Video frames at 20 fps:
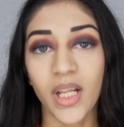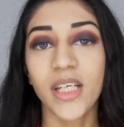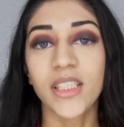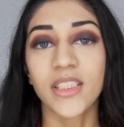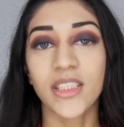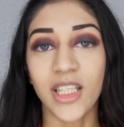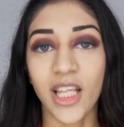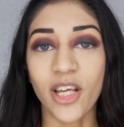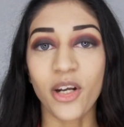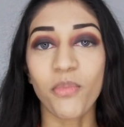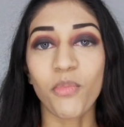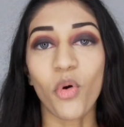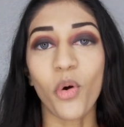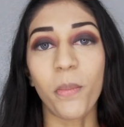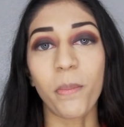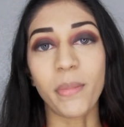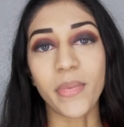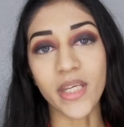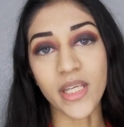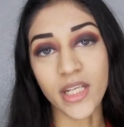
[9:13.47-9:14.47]
slightly more
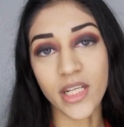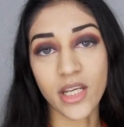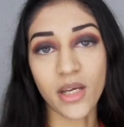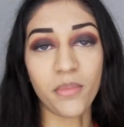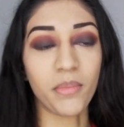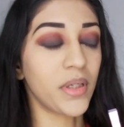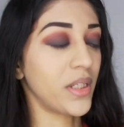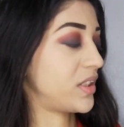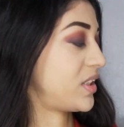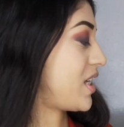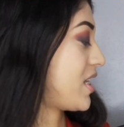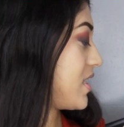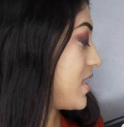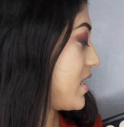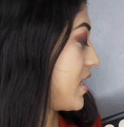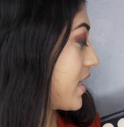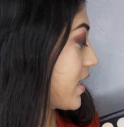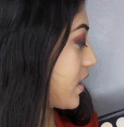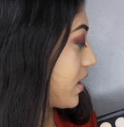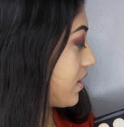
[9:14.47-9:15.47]
medium because that's
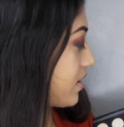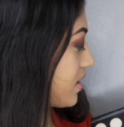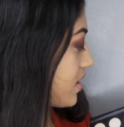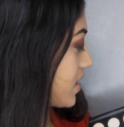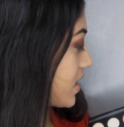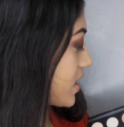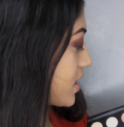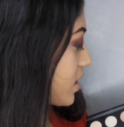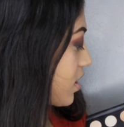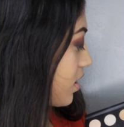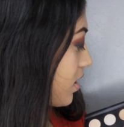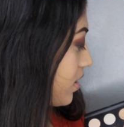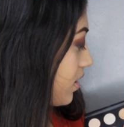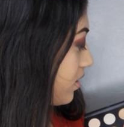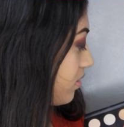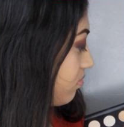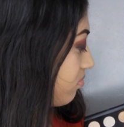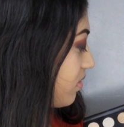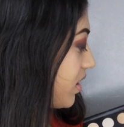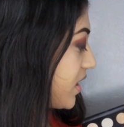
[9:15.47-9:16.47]
like
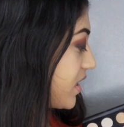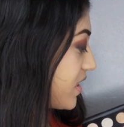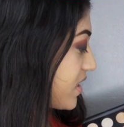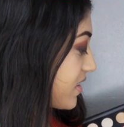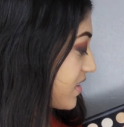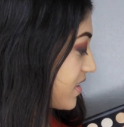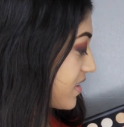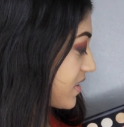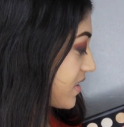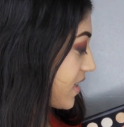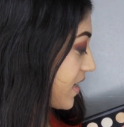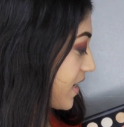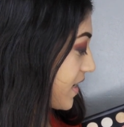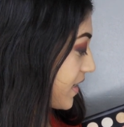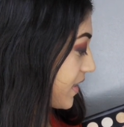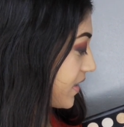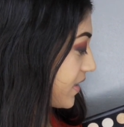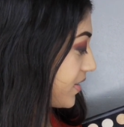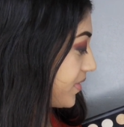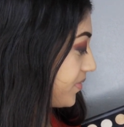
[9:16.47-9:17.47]
neon and this is
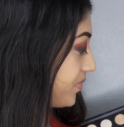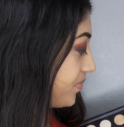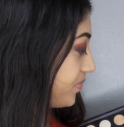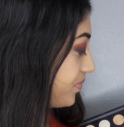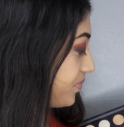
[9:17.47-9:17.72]
like,